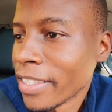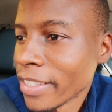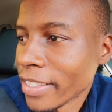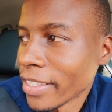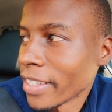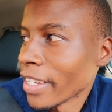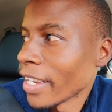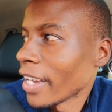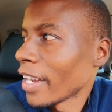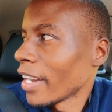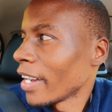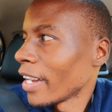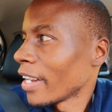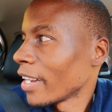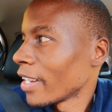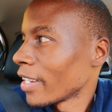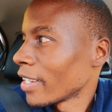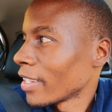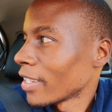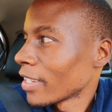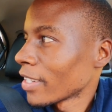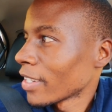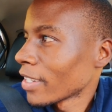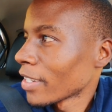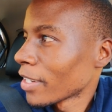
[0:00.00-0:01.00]
Yeah,
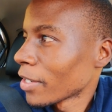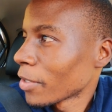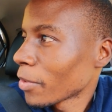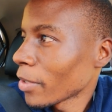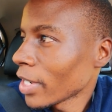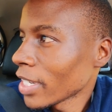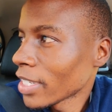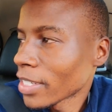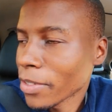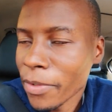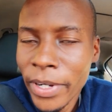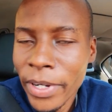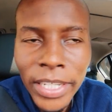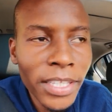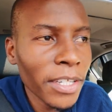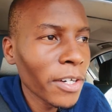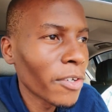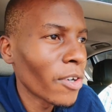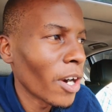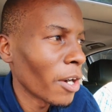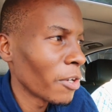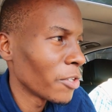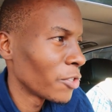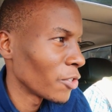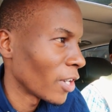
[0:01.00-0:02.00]
quite the
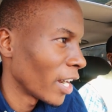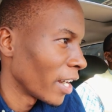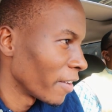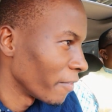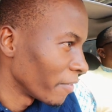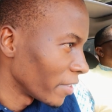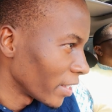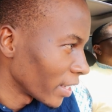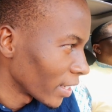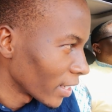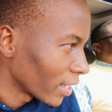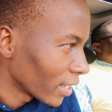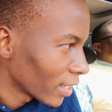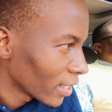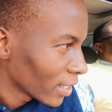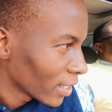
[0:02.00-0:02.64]
crowd you have here.